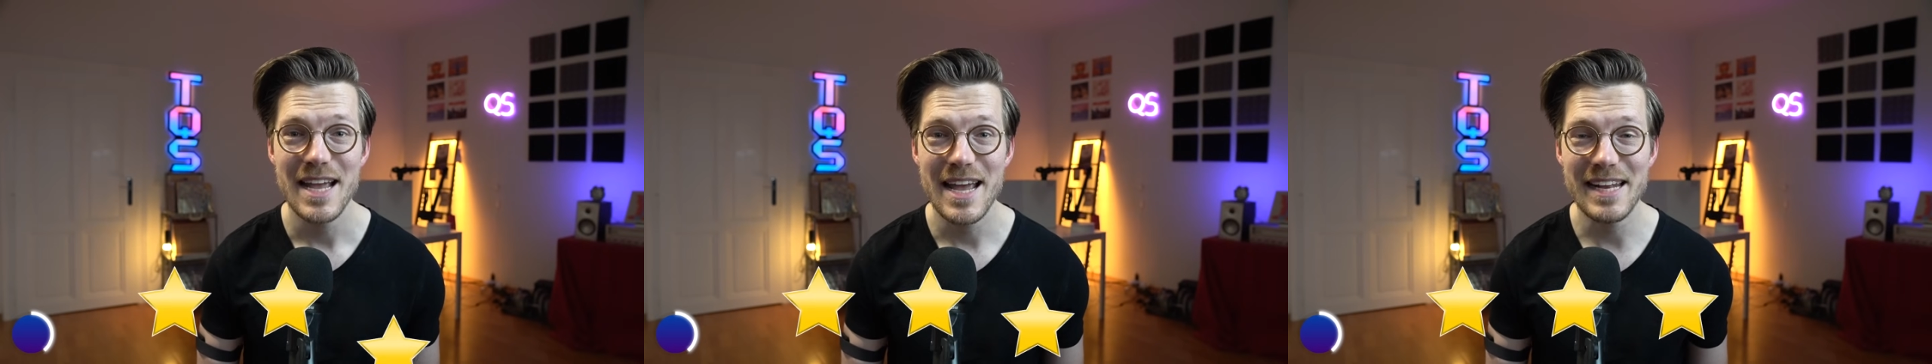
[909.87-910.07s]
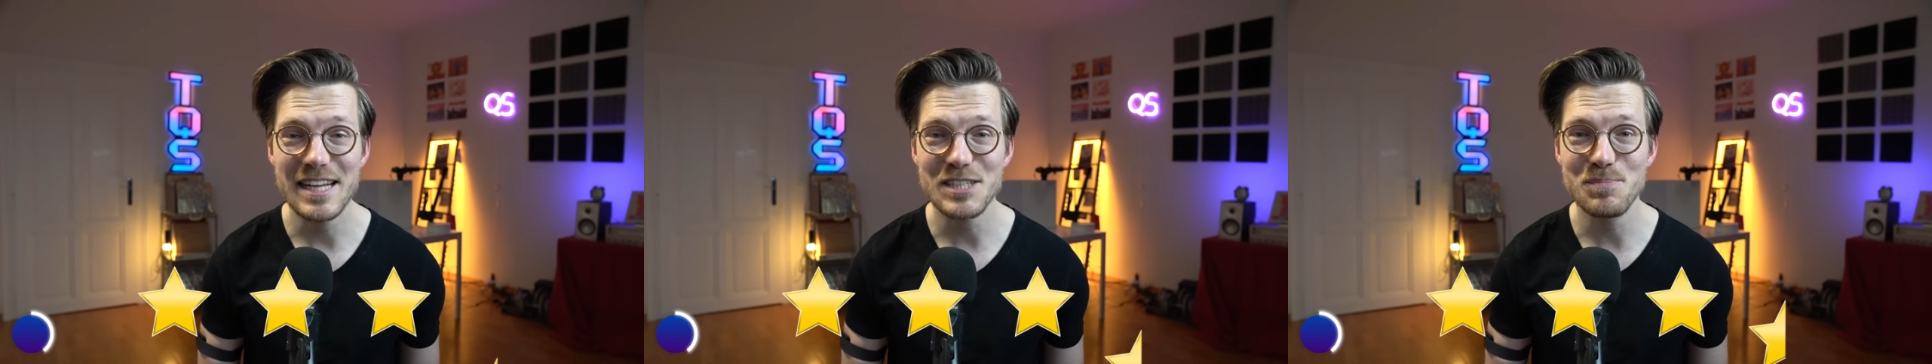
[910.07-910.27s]

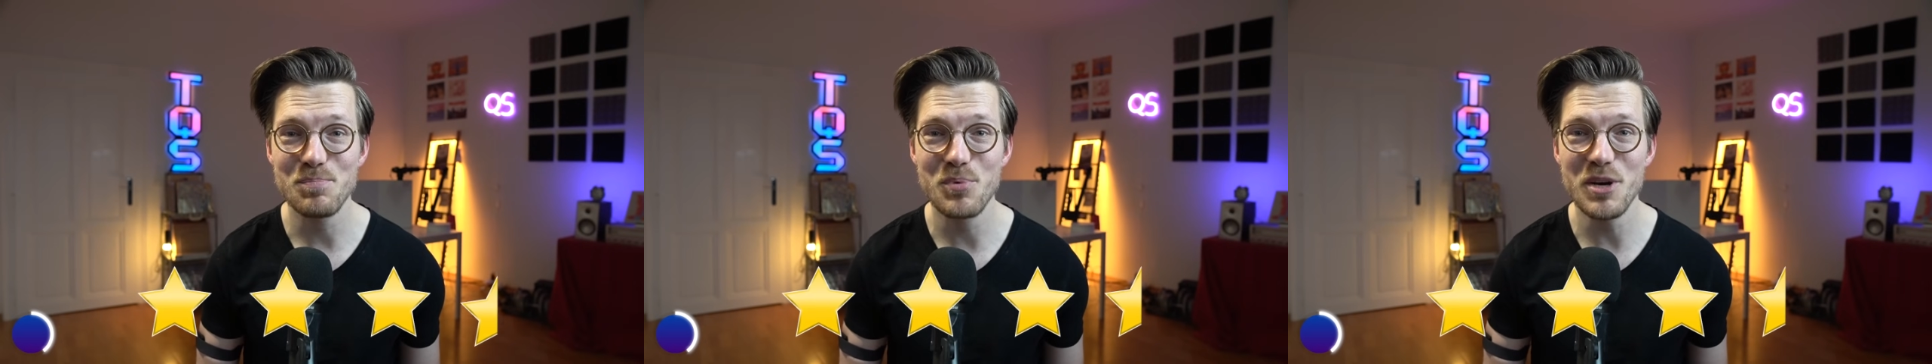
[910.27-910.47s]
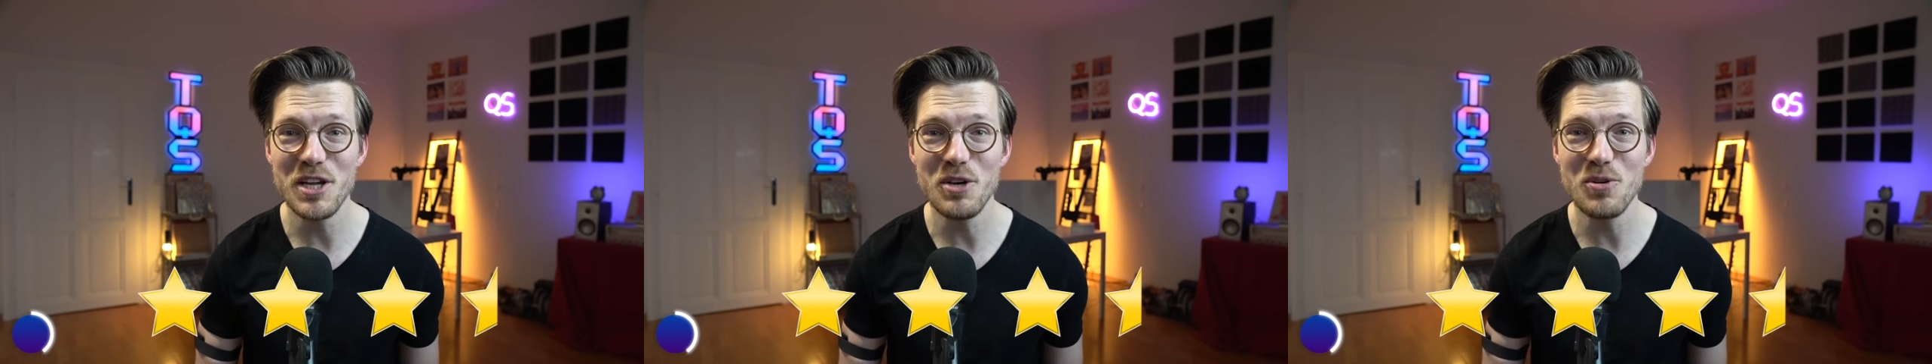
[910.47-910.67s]
It has
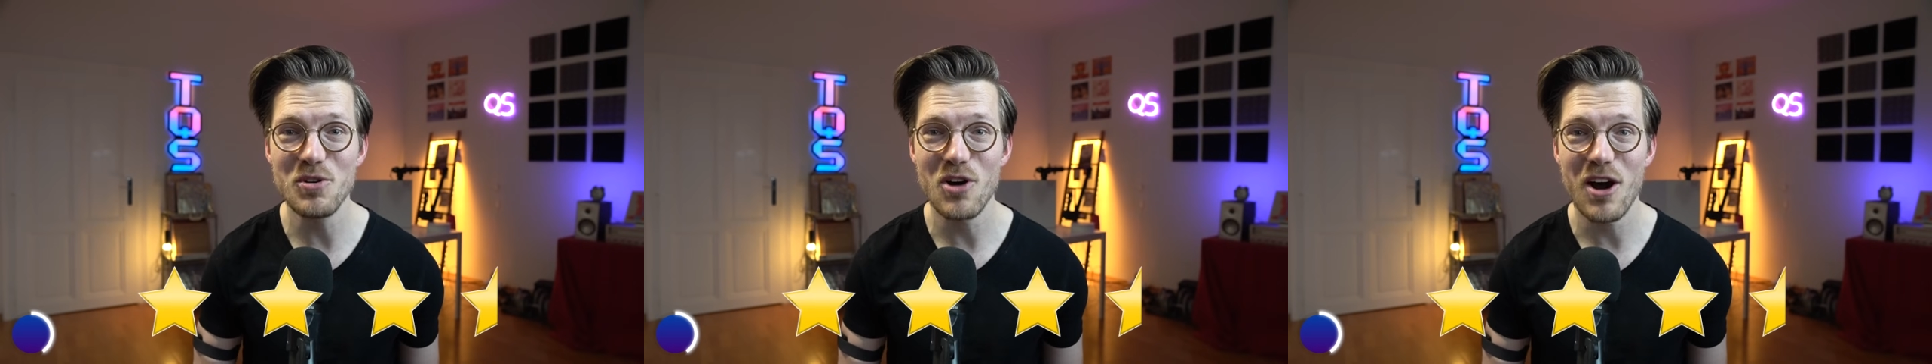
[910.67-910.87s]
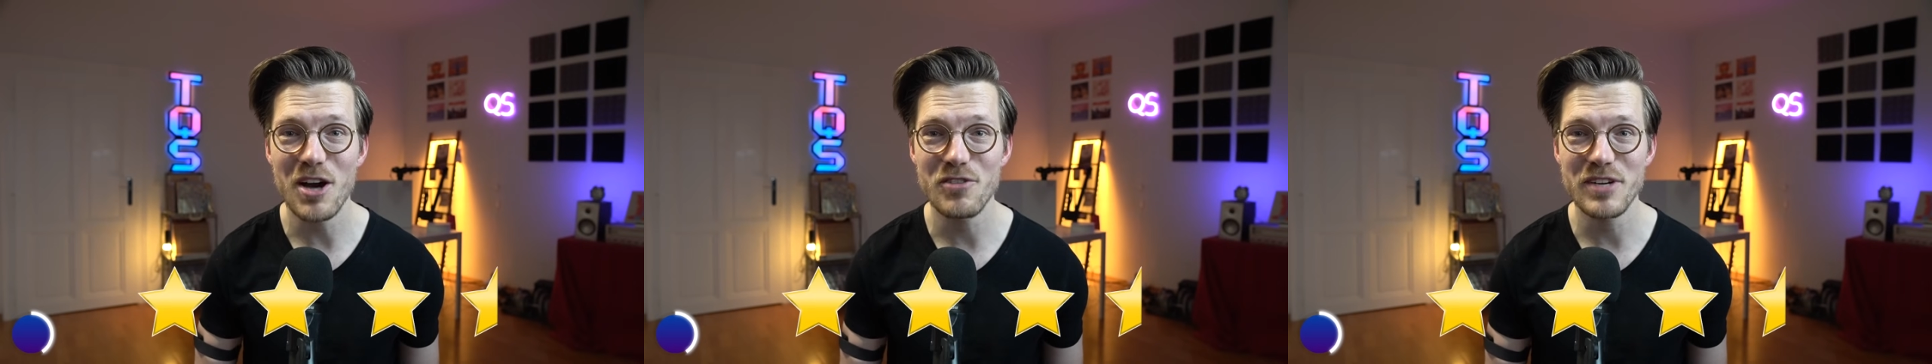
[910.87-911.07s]
pretty good
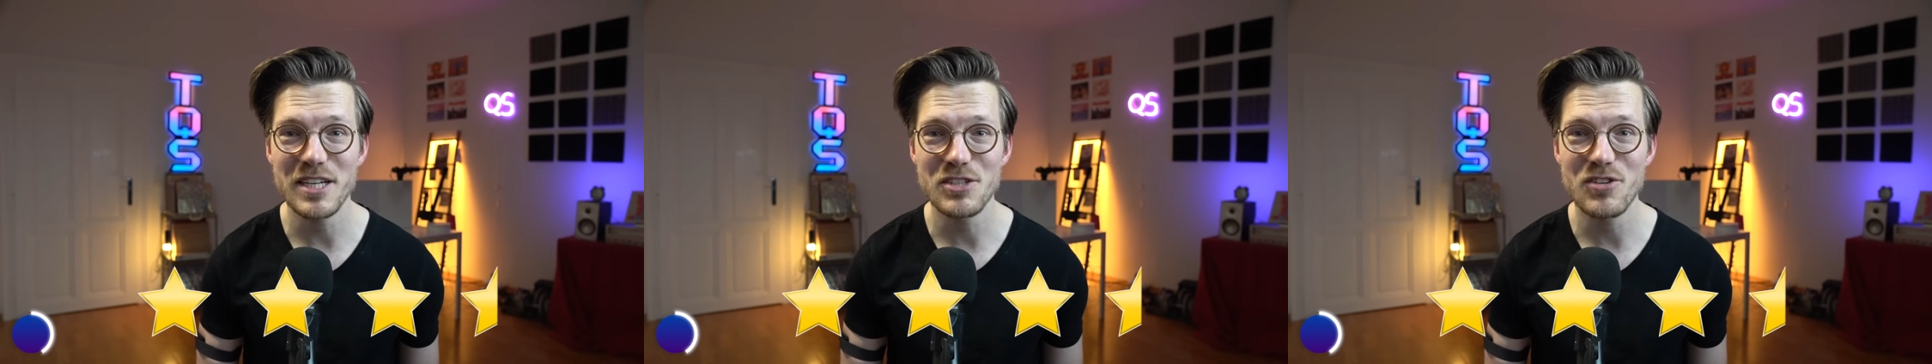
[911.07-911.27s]
heart rate